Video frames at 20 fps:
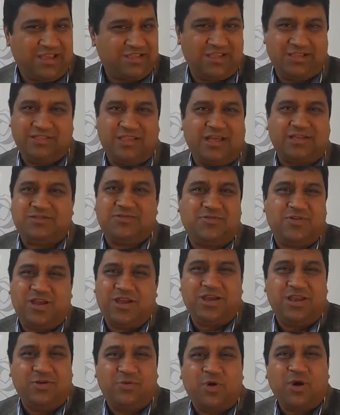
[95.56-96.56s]
I think that's
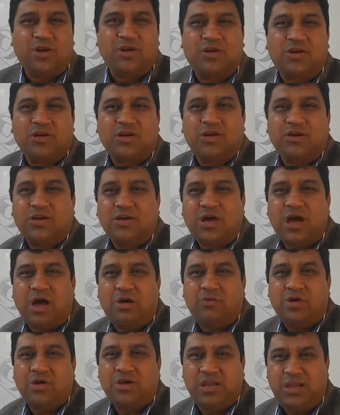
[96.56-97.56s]
really what
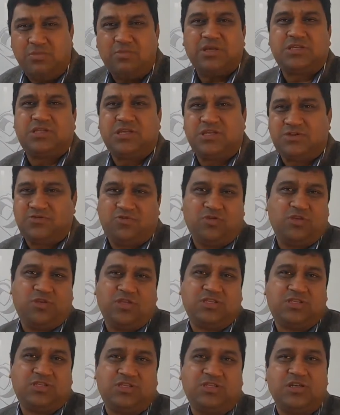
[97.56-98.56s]
our key message for
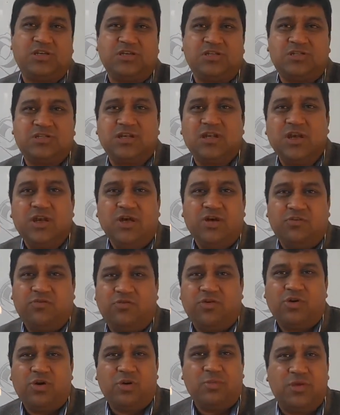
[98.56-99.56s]
this year's
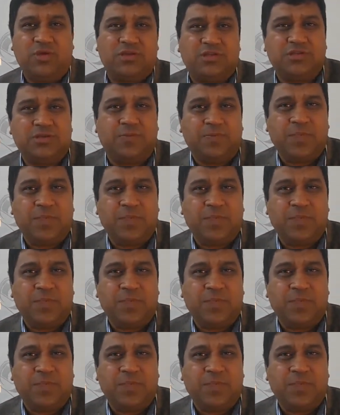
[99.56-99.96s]
forum is.